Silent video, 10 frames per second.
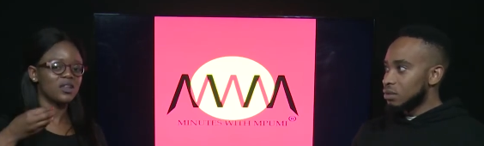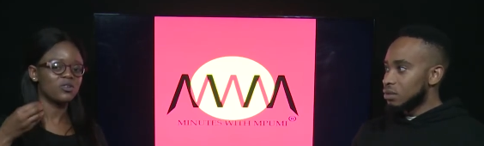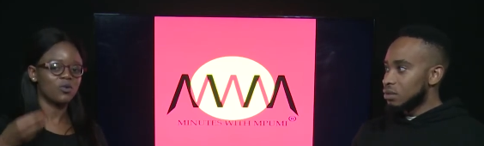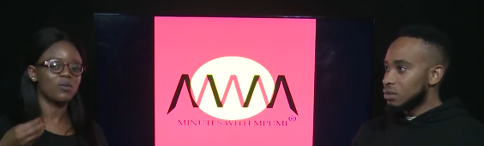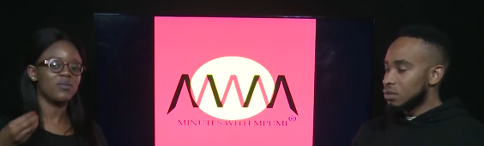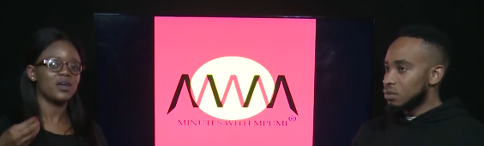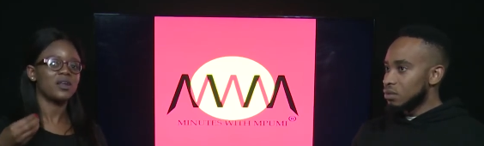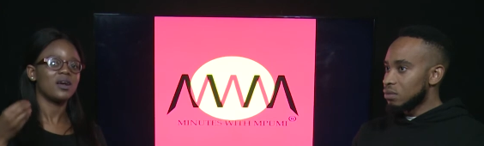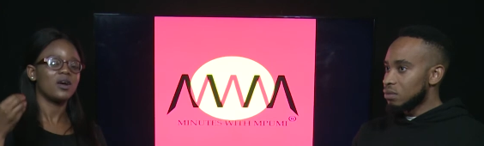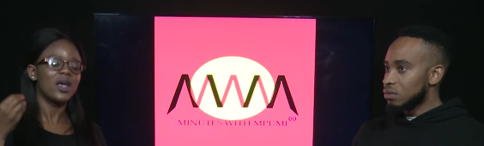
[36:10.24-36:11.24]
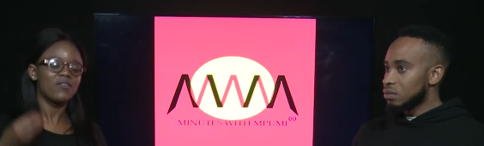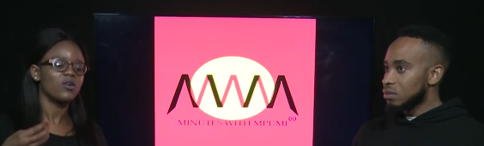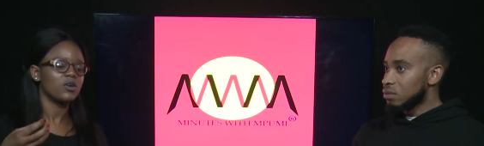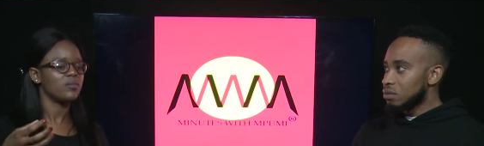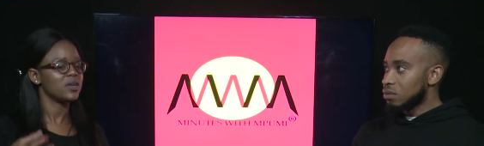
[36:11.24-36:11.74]
Speaker 1: there's only be ever
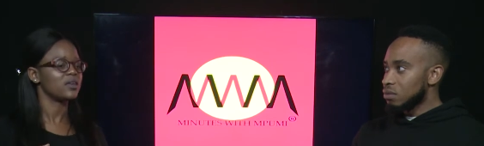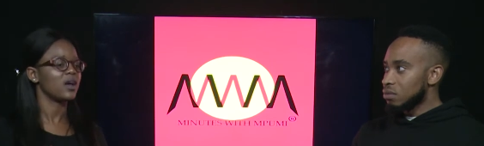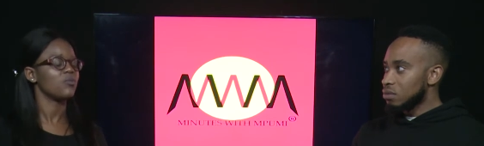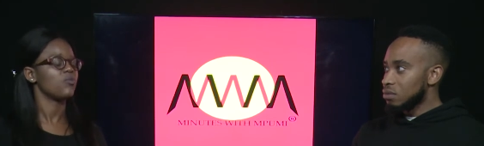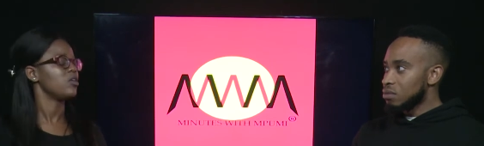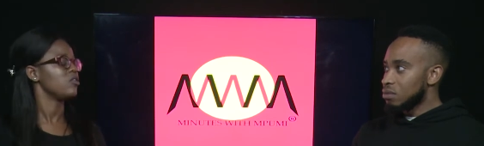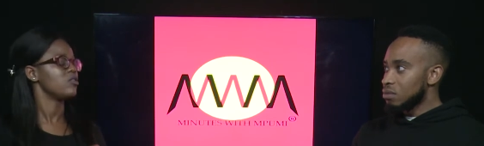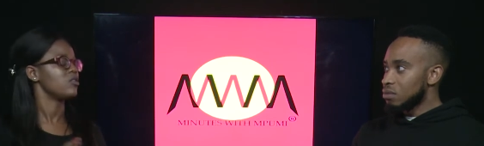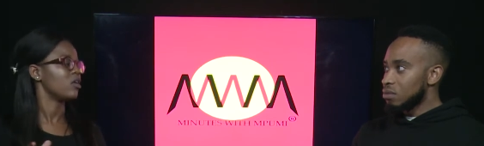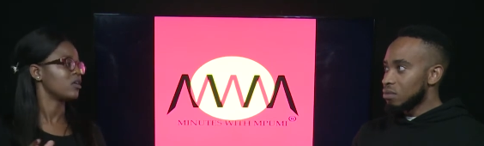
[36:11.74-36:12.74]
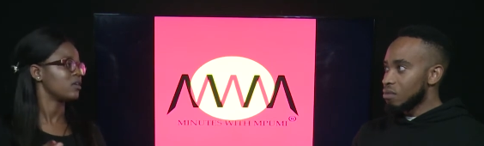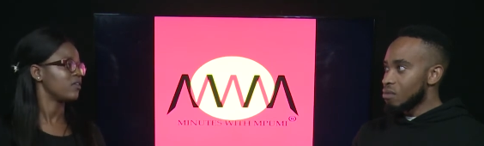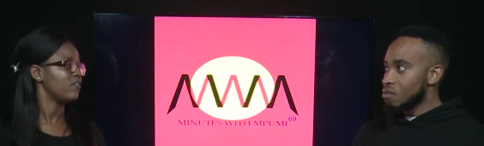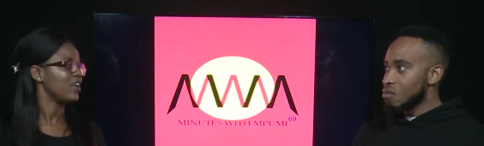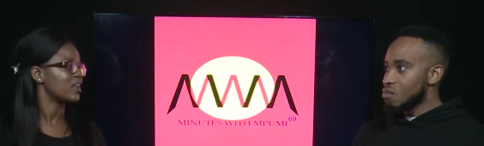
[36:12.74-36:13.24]
gonna be a time where you
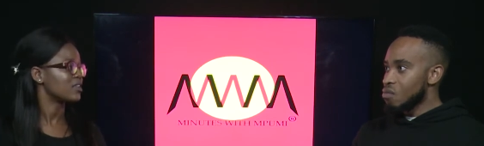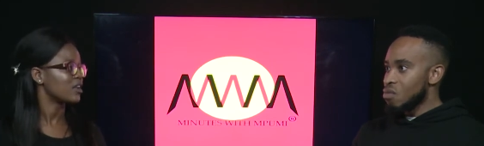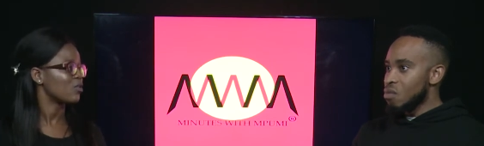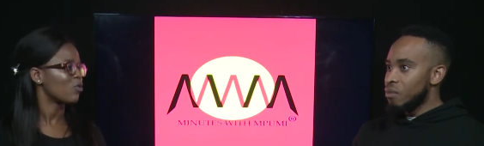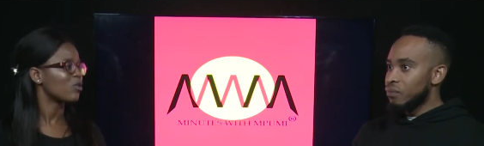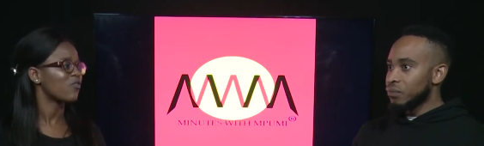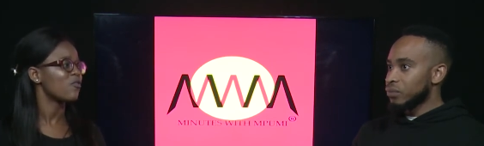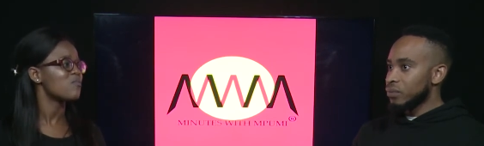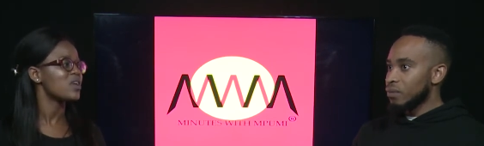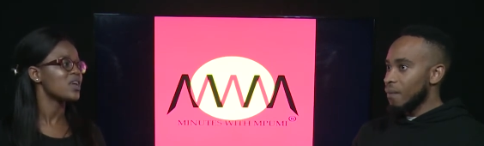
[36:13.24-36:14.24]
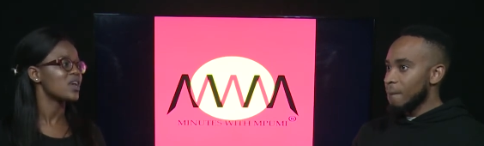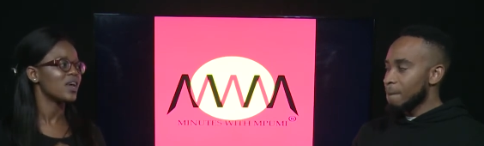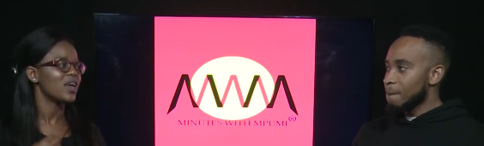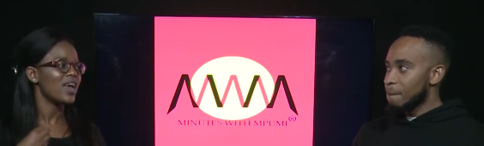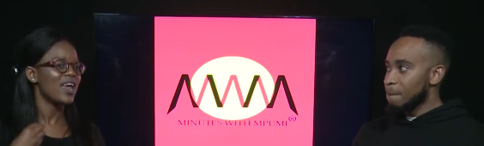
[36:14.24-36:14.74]
because for me,
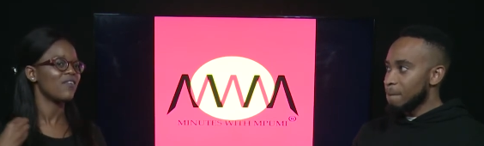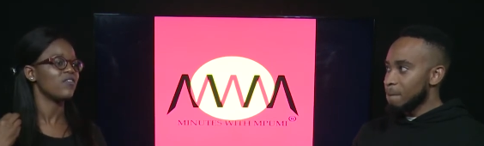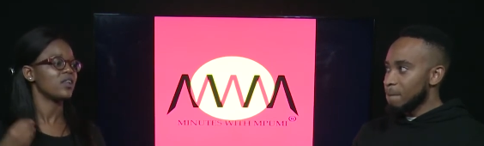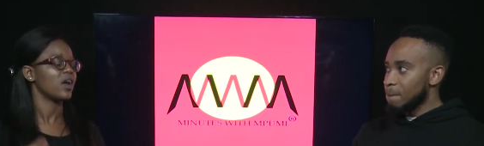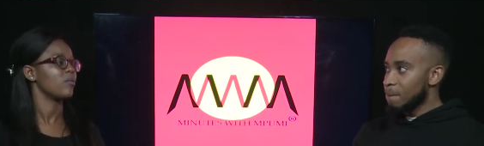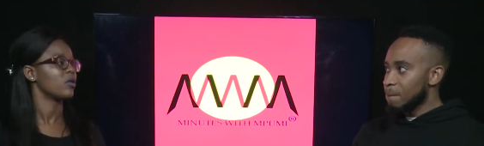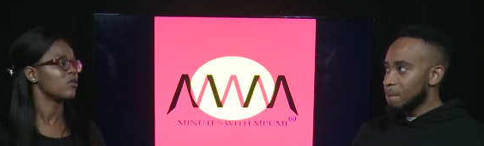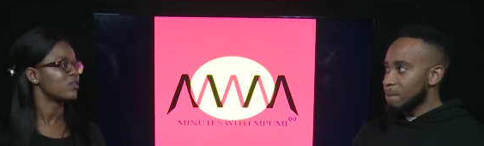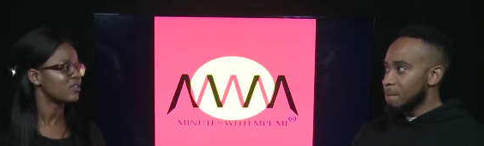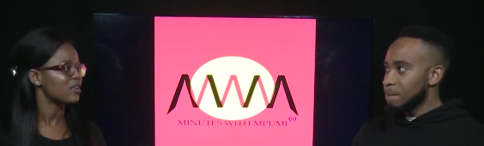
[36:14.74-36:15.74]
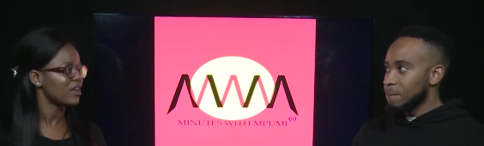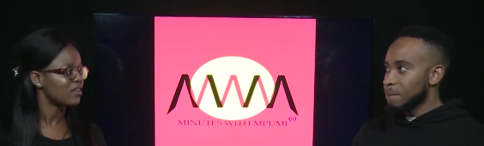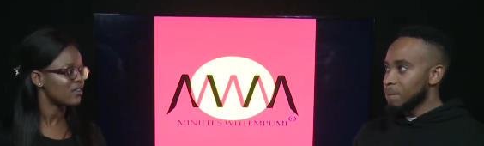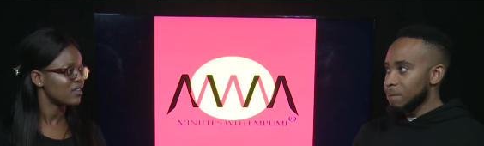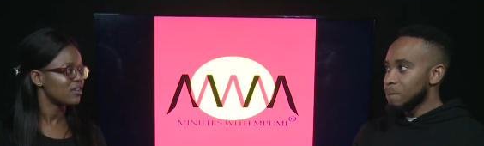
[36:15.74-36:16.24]
every time I go on stage,
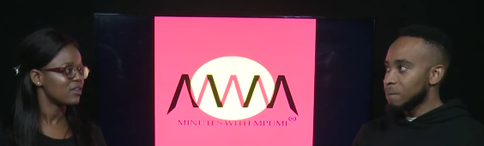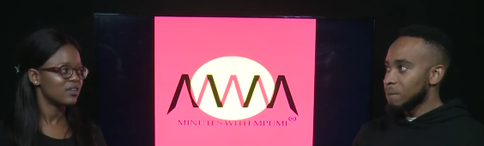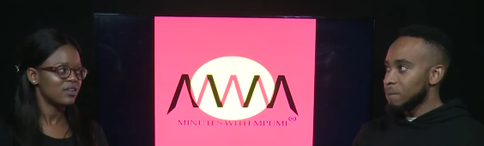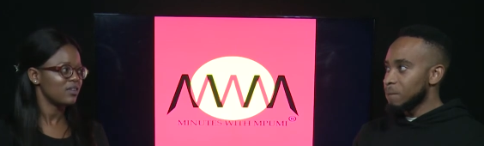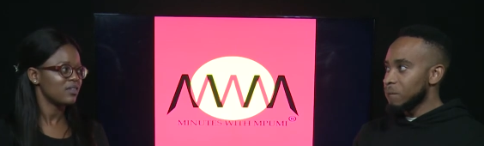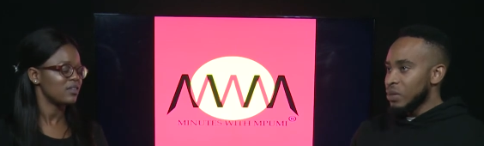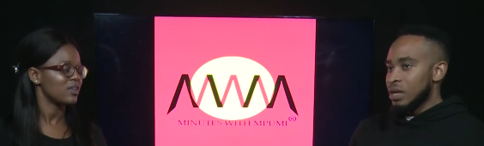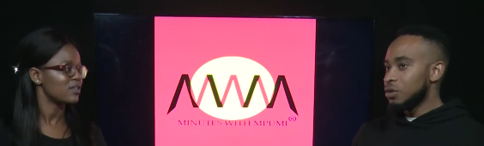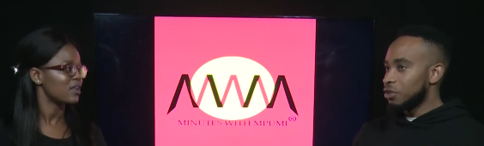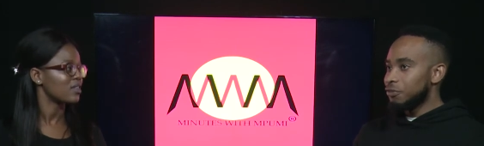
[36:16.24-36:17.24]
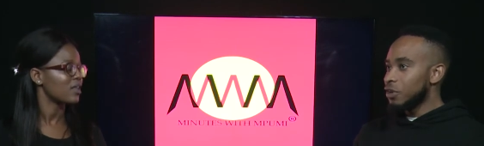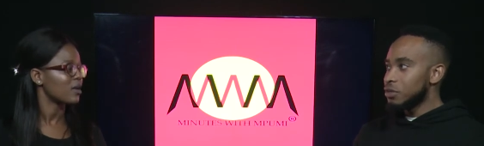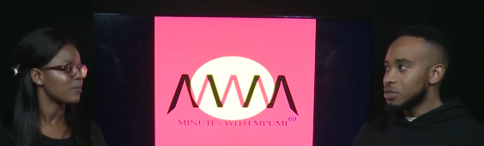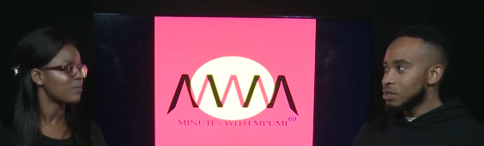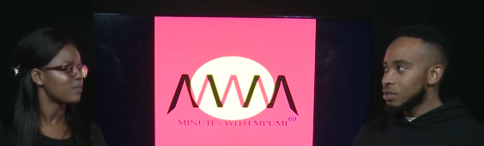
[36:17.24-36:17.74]
Speaker 2: mm. the fear
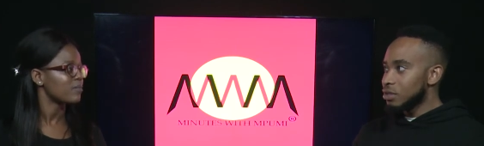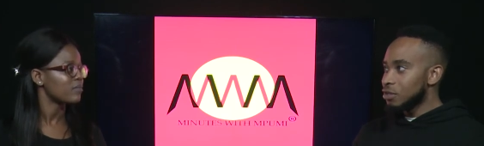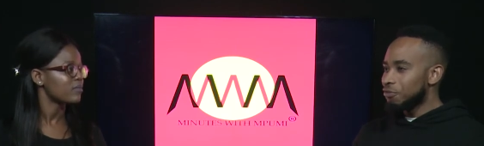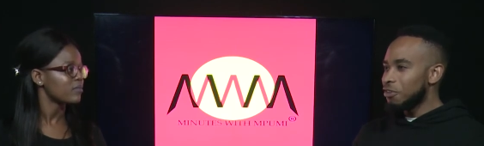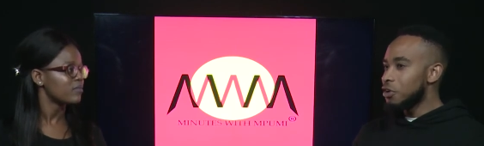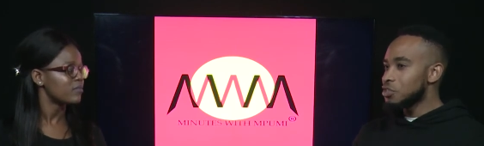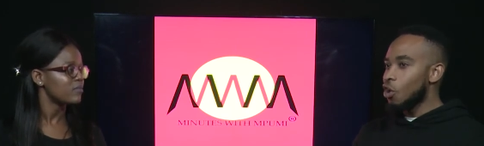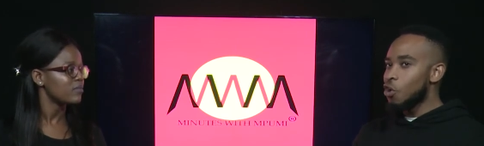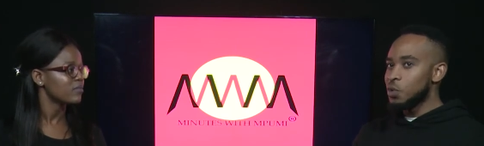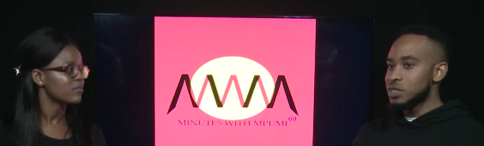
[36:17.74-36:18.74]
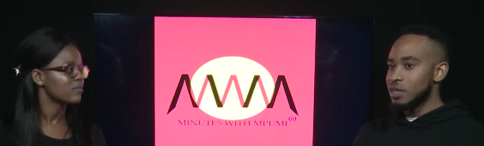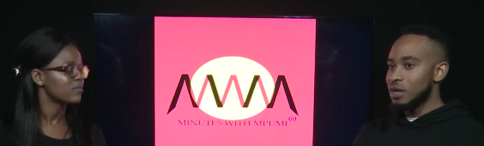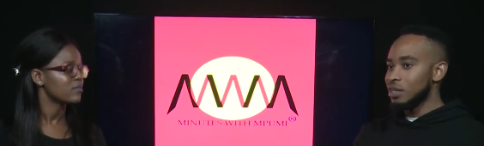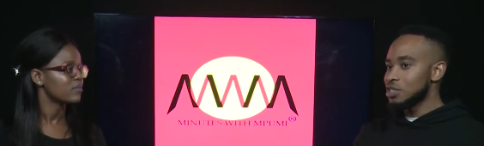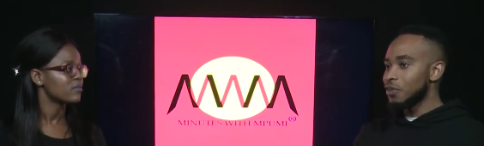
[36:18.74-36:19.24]
is the fear is always there,
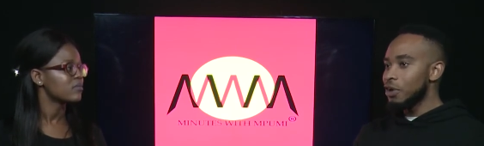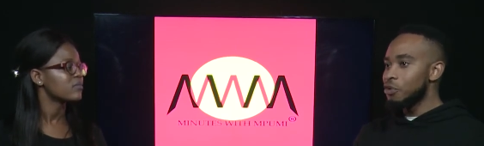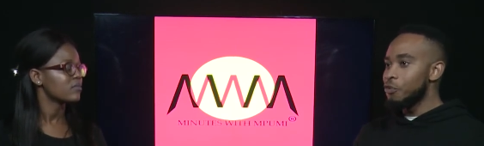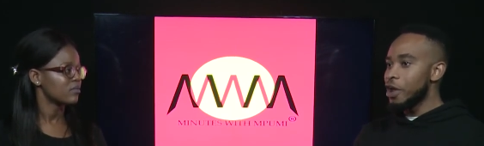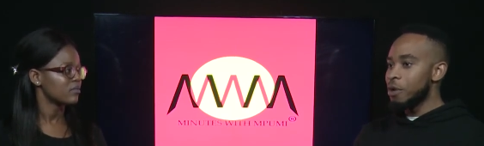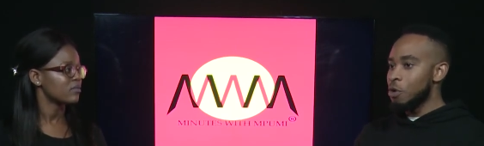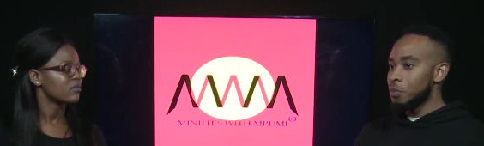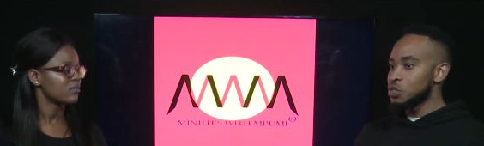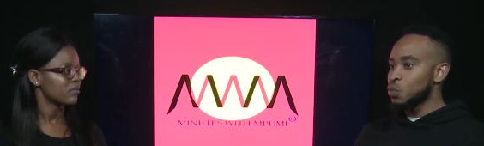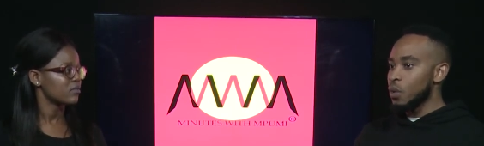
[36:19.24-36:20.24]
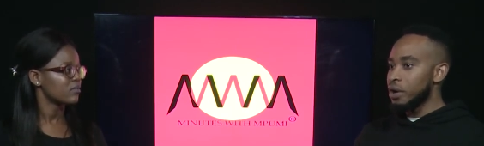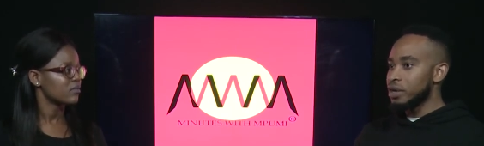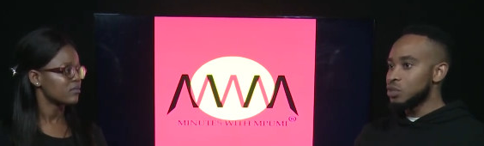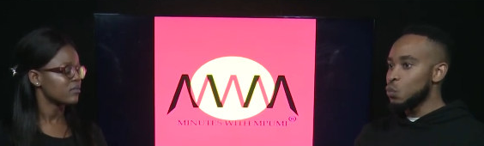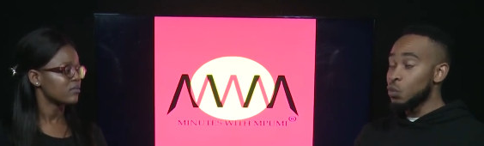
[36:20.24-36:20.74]
and there's very rare moments where
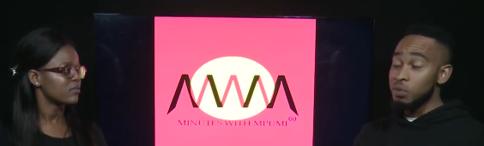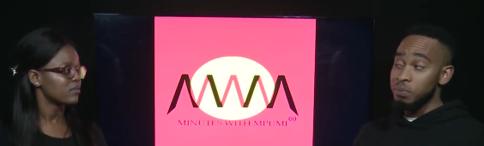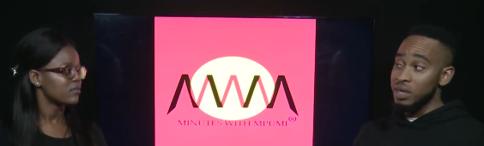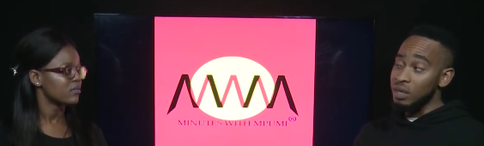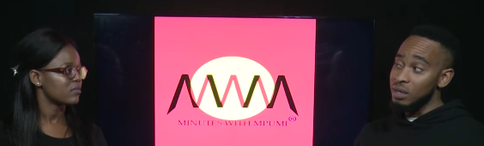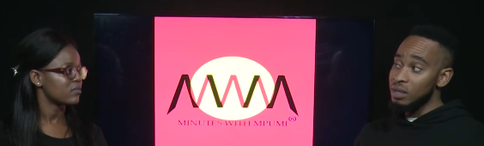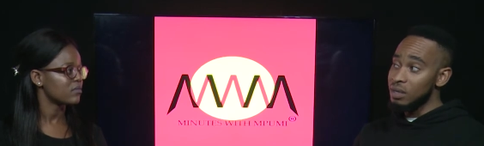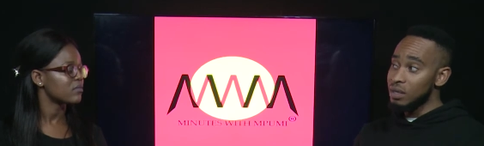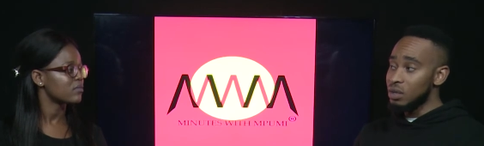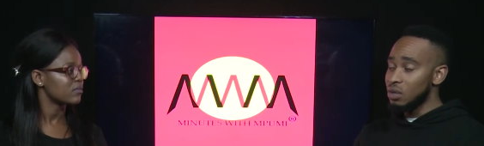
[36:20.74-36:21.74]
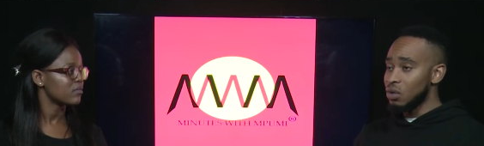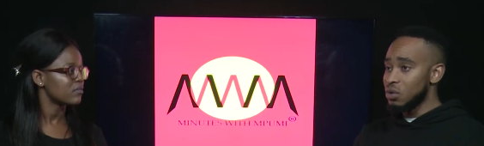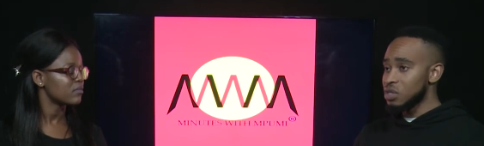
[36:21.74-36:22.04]
it wouldn't be. You know,